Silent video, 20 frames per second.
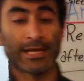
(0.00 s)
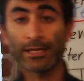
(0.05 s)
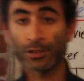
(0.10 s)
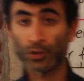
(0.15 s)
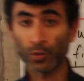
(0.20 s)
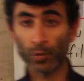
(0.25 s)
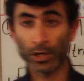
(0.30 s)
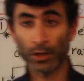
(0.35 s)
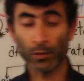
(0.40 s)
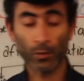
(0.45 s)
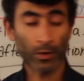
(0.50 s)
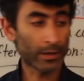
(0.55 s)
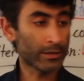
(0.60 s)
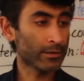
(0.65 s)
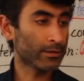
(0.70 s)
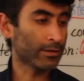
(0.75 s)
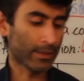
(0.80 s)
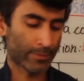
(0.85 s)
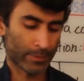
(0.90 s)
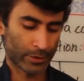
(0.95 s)
day
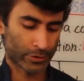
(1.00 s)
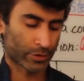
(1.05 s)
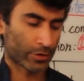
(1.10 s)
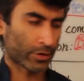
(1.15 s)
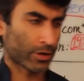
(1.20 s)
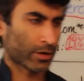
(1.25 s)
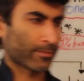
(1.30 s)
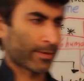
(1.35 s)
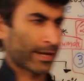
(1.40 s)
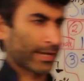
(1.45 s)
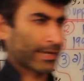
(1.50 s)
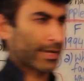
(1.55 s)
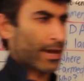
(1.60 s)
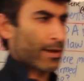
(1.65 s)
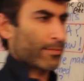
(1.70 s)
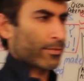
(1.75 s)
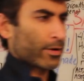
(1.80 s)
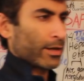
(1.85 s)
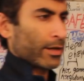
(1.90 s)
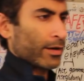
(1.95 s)
21. Let me turn on my
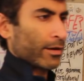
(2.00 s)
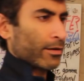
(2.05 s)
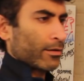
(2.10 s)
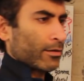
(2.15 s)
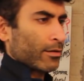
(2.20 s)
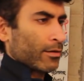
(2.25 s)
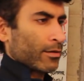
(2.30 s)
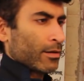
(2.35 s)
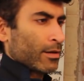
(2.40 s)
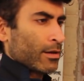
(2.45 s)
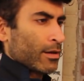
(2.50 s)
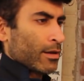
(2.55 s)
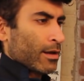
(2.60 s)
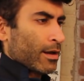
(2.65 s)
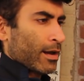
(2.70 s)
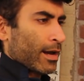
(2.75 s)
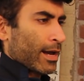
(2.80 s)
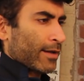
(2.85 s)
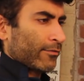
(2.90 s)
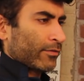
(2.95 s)
camera here.
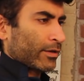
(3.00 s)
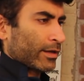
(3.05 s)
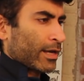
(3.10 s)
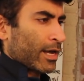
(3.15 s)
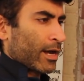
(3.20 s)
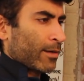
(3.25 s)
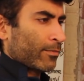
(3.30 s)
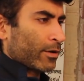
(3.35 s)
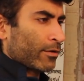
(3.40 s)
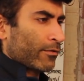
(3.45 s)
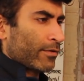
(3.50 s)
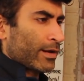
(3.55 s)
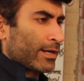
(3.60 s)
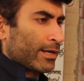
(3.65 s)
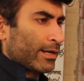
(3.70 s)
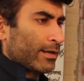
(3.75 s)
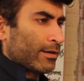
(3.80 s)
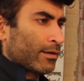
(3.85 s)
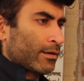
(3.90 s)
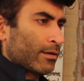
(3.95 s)
I have the camera
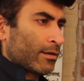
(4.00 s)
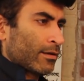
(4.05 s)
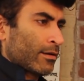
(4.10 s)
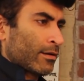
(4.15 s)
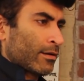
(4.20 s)
ready